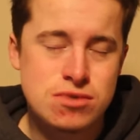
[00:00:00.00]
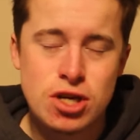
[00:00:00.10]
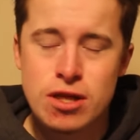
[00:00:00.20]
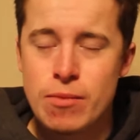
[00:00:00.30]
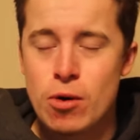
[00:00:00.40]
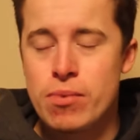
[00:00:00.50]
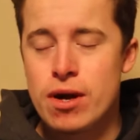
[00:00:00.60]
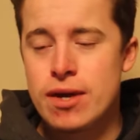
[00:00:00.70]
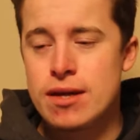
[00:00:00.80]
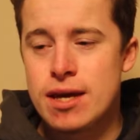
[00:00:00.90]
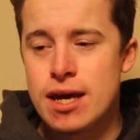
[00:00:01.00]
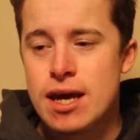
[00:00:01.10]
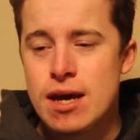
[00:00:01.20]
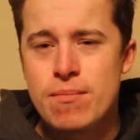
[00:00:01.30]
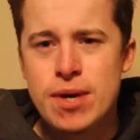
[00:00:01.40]
took the ball brilliantly,
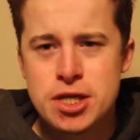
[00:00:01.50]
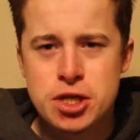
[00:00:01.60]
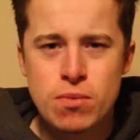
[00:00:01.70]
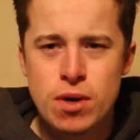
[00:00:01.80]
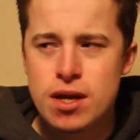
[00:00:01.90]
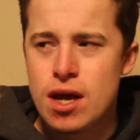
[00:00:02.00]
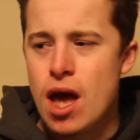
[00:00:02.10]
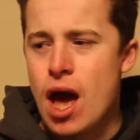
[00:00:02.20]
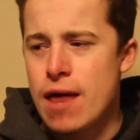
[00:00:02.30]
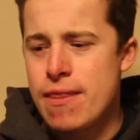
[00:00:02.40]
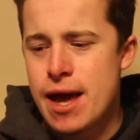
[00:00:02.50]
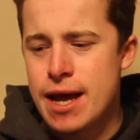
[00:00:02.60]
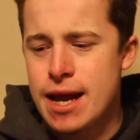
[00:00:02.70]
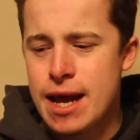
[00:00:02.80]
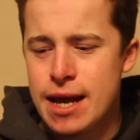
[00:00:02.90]
beat someone, and
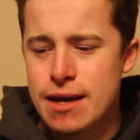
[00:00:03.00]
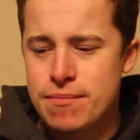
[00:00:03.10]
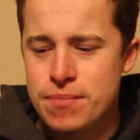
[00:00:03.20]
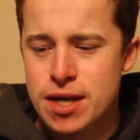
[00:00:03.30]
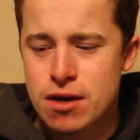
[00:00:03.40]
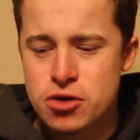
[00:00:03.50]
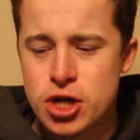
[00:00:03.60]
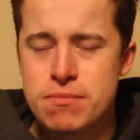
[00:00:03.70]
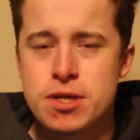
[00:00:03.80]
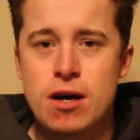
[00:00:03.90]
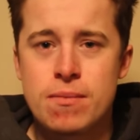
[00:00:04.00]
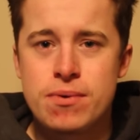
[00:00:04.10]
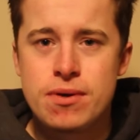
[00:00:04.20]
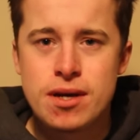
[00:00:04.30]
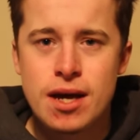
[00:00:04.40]
then he got tripped up,
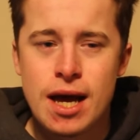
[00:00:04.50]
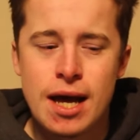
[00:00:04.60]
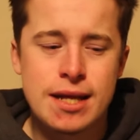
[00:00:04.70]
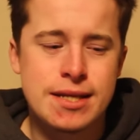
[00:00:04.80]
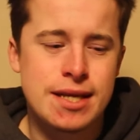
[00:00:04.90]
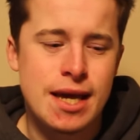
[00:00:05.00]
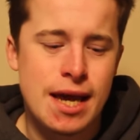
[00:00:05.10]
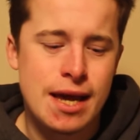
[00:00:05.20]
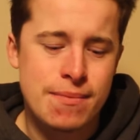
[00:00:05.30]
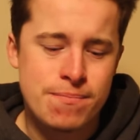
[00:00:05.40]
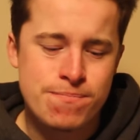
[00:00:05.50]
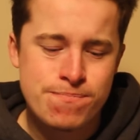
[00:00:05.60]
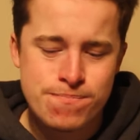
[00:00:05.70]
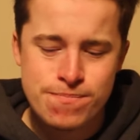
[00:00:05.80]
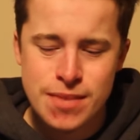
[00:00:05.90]
and
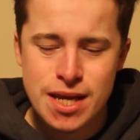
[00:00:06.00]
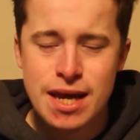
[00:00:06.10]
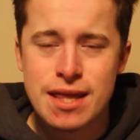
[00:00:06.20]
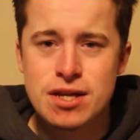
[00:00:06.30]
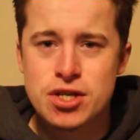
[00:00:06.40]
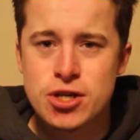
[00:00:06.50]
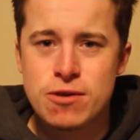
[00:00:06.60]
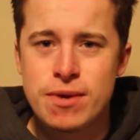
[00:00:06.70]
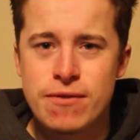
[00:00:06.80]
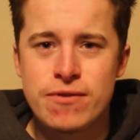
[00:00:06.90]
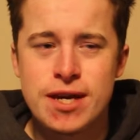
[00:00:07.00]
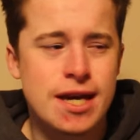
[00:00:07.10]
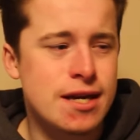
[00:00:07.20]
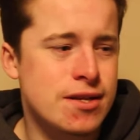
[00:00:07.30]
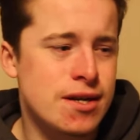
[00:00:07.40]
yeah, that should have been a free
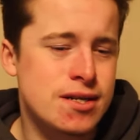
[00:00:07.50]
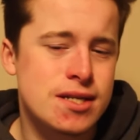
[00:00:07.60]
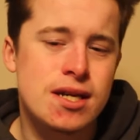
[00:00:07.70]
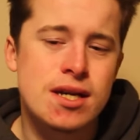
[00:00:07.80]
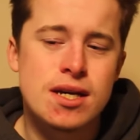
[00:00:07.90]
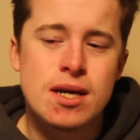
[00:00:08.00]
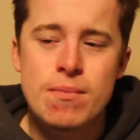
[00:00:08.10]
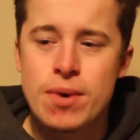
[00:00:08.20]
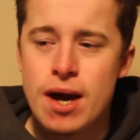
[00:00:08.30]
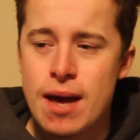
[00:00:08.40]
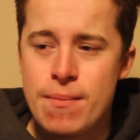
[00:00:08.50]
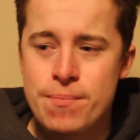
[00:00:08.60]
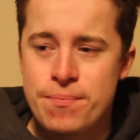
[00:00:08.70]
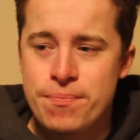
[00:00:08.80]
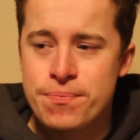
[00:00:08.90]
kick to us.
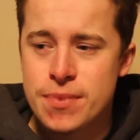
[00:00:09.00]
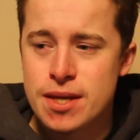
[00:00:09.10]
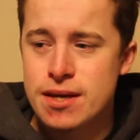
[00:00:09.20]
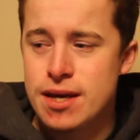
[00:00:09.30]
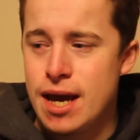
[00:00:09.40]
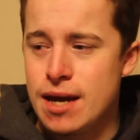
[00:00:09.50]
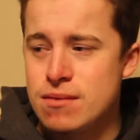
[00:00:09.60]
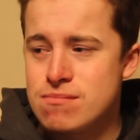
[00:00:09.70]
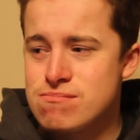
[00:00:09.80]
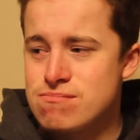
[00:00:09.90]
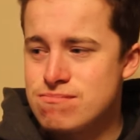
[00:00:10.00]
But yeah,